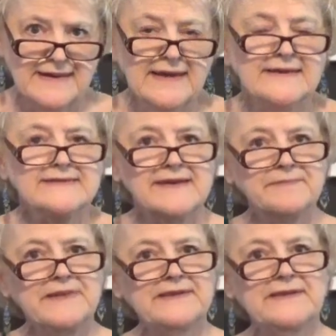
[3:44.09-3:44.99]

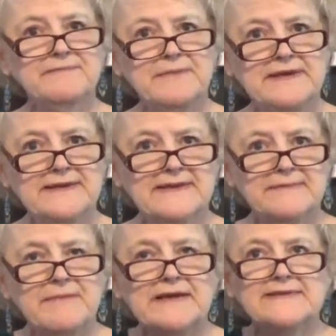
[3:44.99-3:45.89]
Something in me, in
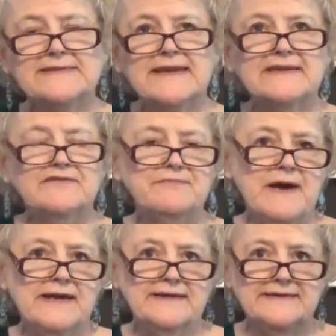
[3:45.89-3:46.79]
my state of
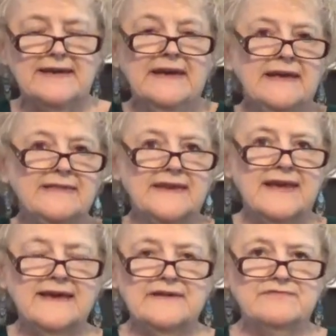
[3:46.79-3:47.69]
mind, that I
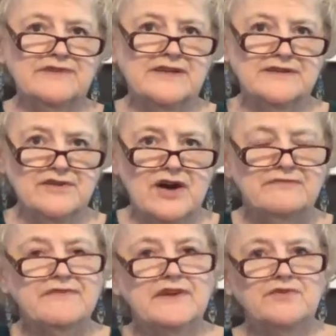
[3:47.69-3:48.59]
have to kill
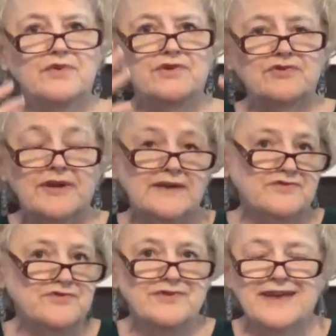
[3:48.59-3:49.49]
off in order to
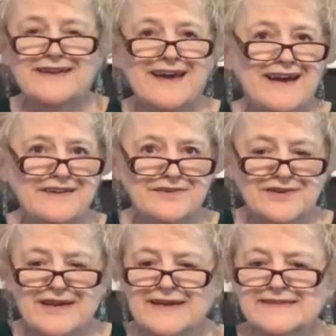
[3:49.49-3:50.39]
enter that higher
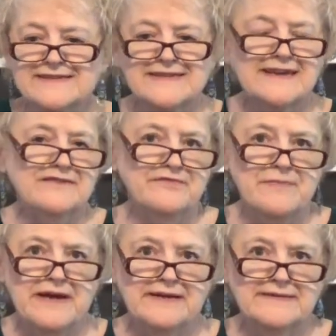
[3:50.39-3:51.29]
state of
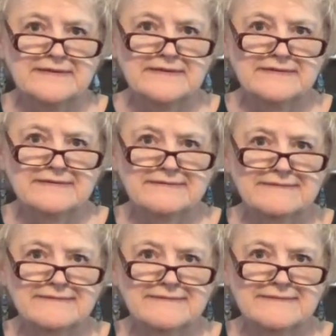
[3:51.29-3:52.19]
mind.
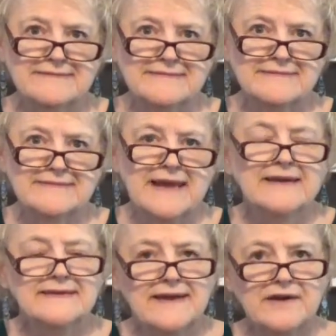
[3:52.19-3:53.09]

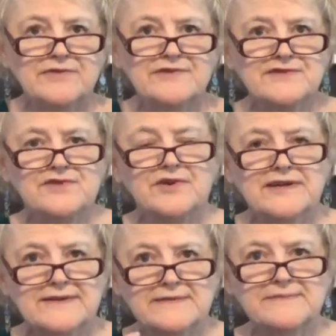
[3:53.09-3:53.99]
Now the story
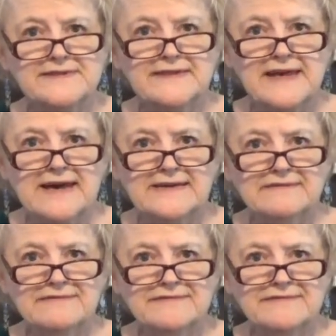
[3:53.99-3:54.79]
comes alive.